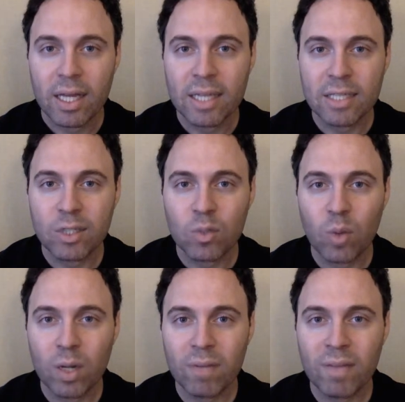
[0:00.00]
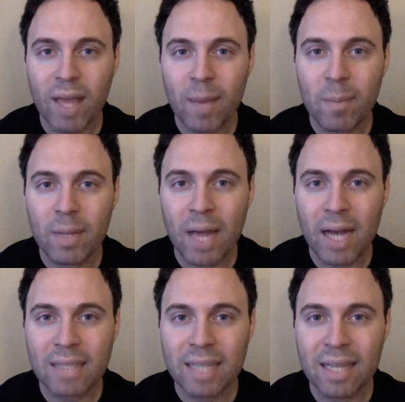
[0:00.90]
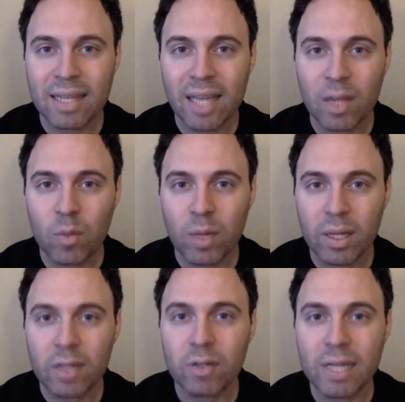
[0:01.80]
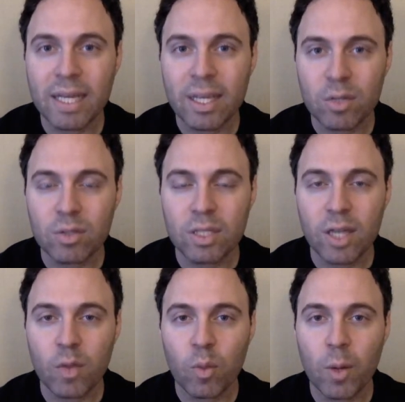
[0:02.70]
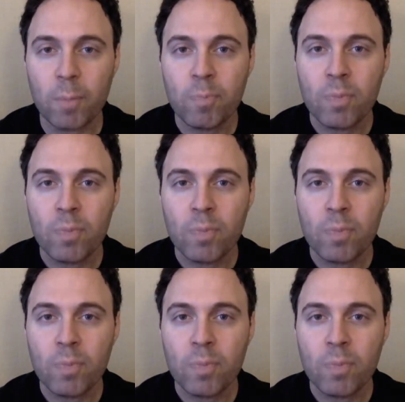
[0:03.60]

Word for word: until one of them knocks out the other one and literally kills the other one.